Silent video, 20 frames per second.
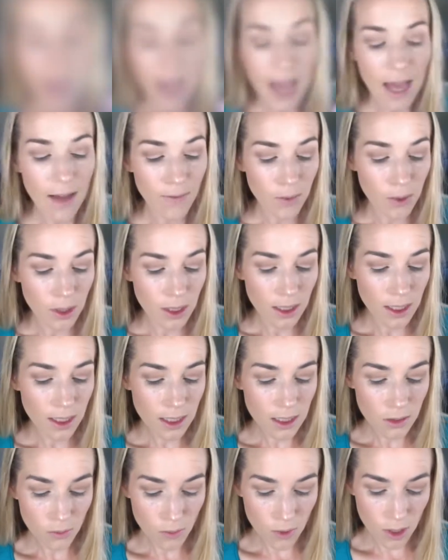and with
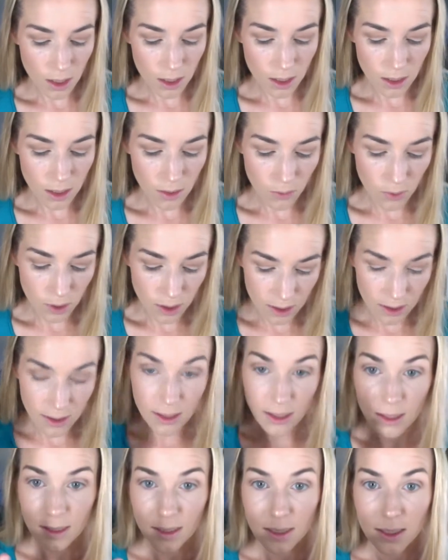this one, with this
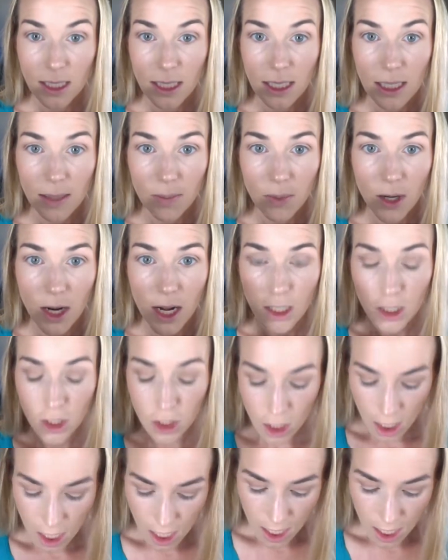skinny brush,